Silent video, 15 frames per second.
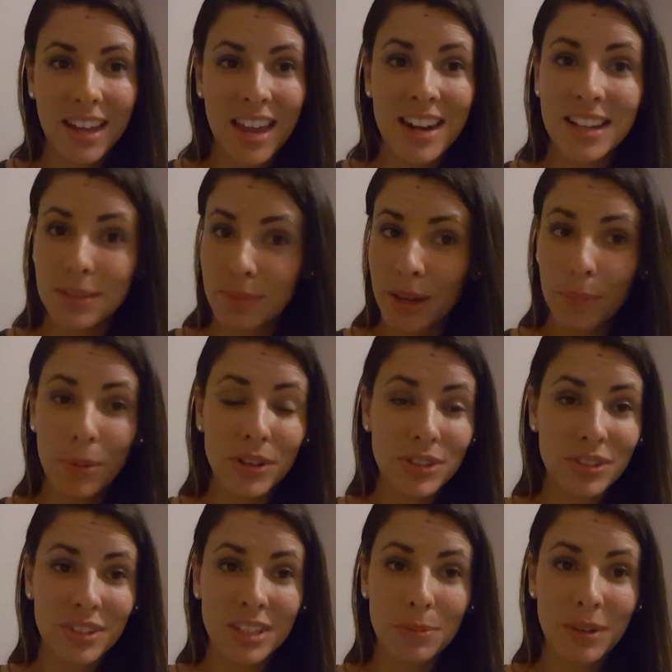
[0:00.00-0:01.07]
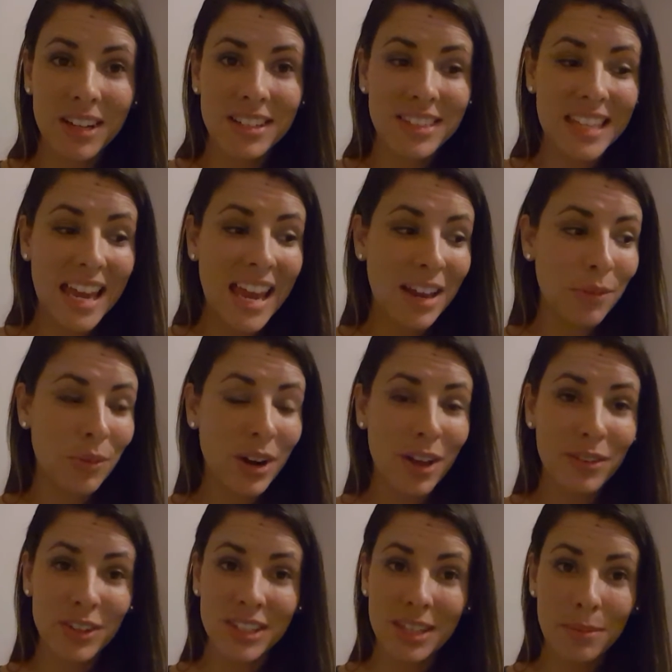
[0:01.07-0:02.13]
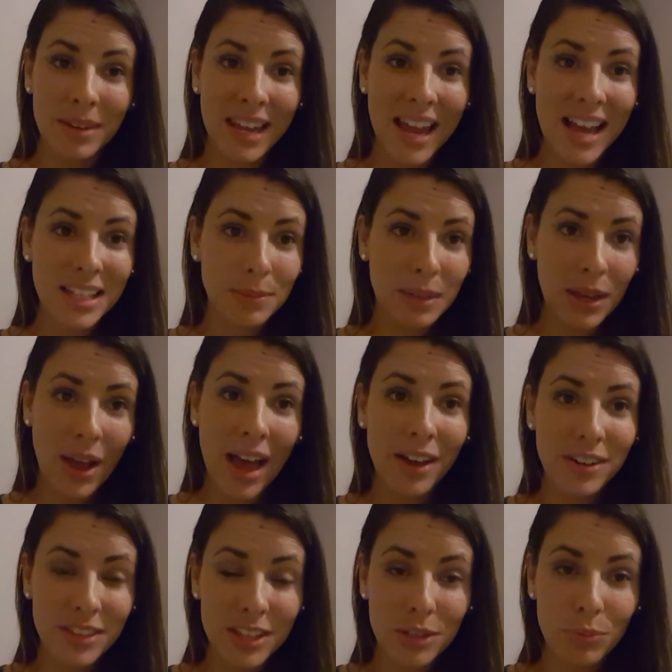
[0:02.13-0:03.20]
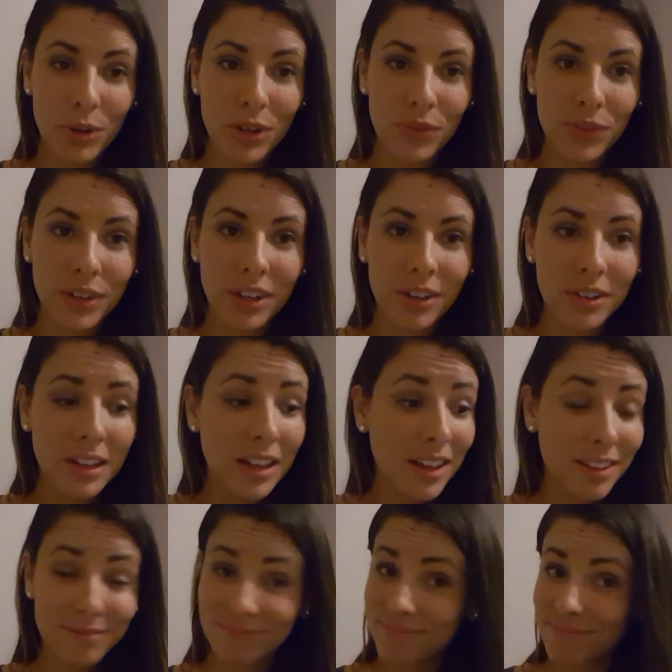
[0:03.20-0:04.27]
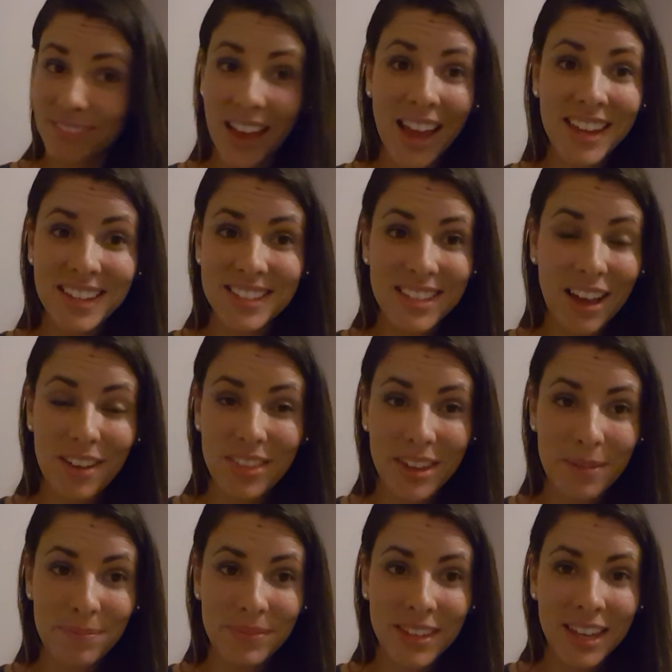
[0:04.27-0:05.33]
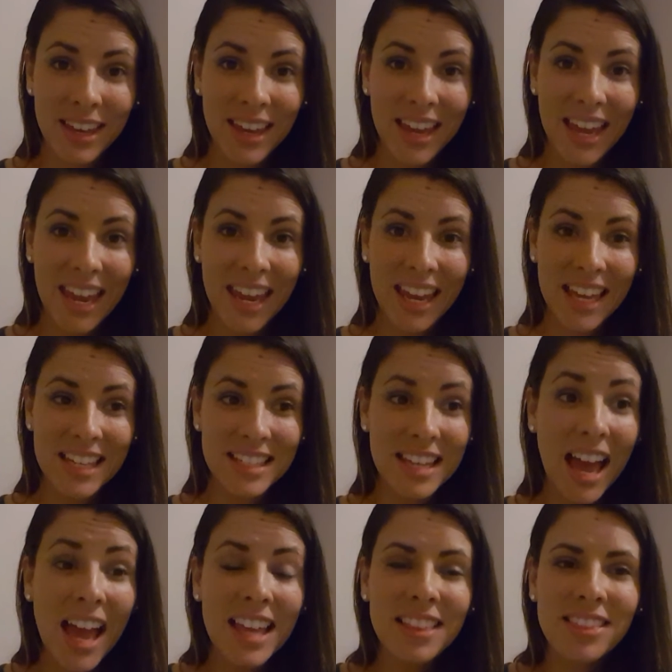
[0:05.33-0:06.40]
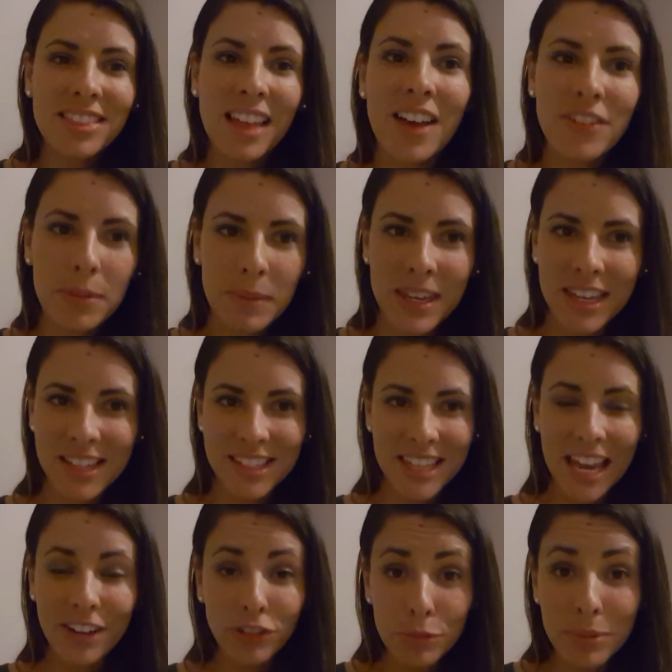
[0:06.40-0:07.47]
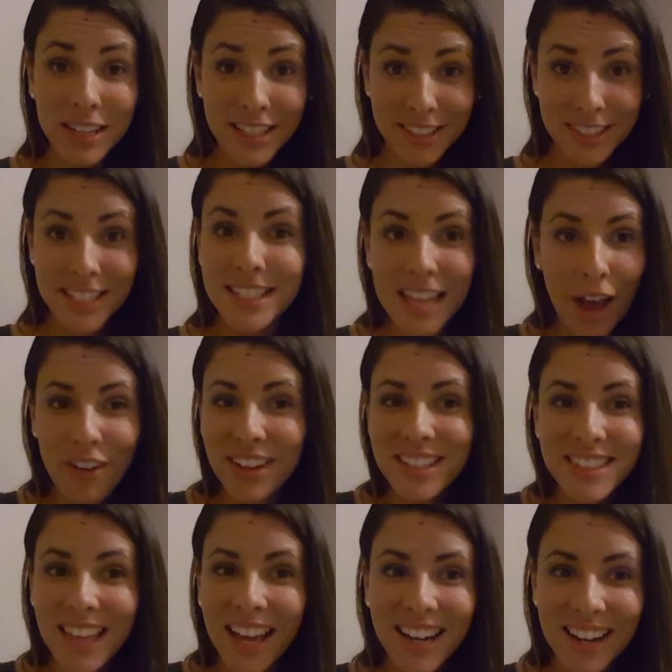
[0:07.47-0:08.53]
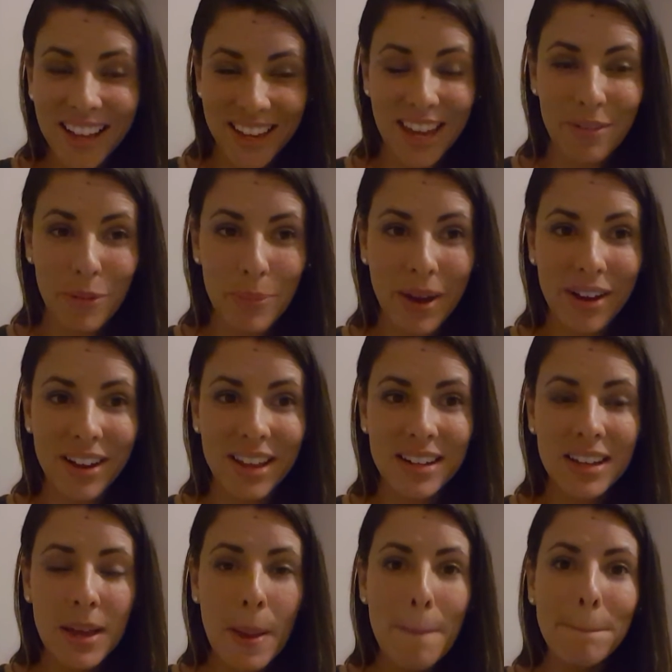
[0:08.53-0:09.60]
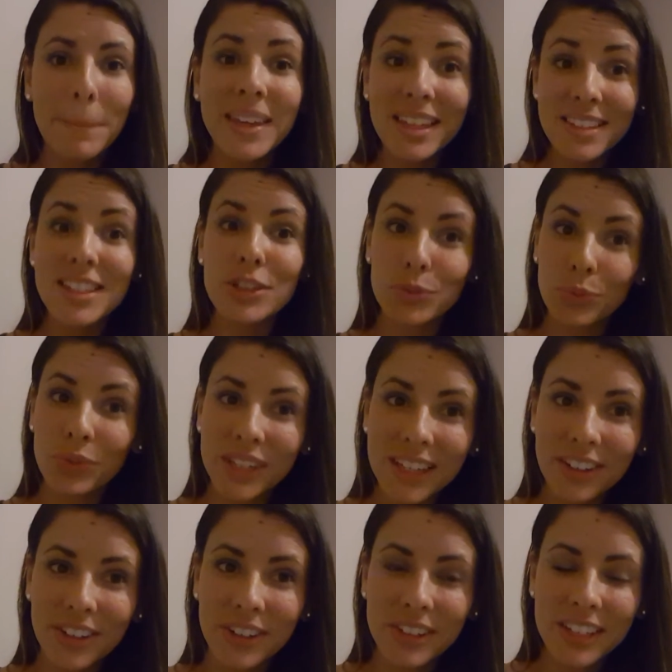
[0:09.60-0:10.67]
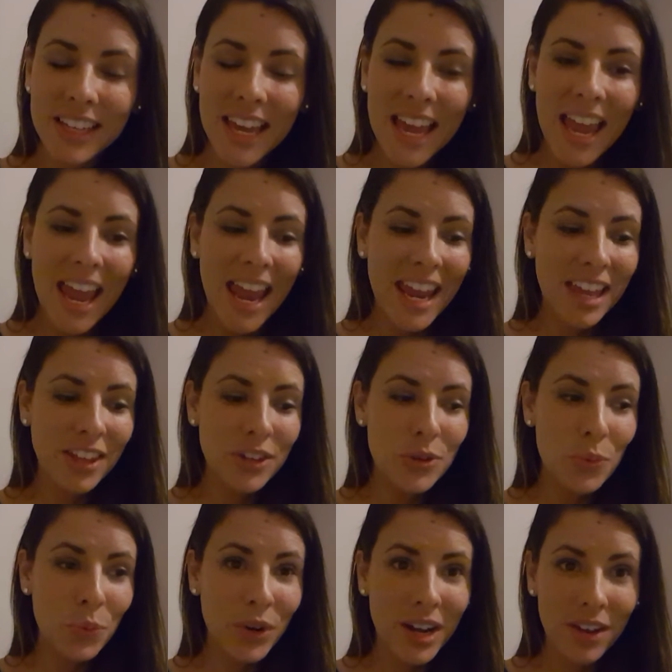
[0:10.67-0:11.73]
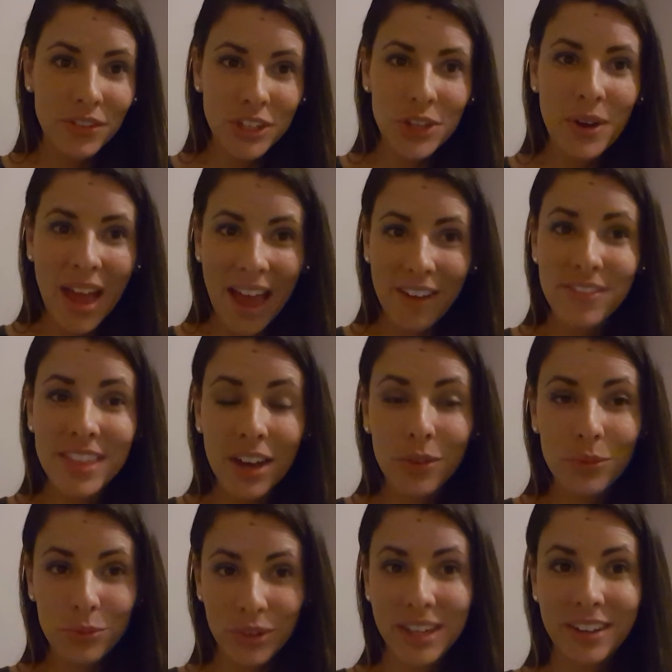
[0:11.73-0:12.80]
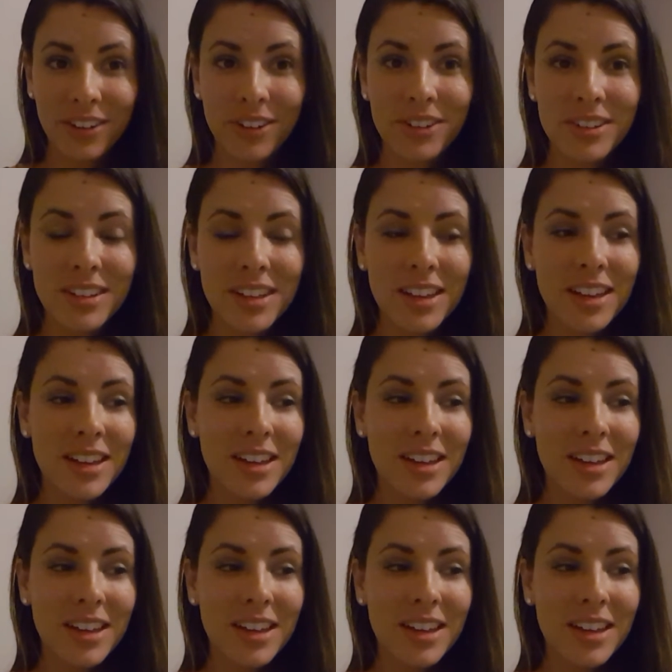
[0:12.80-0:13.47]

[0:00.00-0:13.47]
And it's my personal experience. And whenever somebody asks me, how did this work for you? I can tell them. And I love it because everybody sees how excited I am about it. Because it's real. And whenever you have that real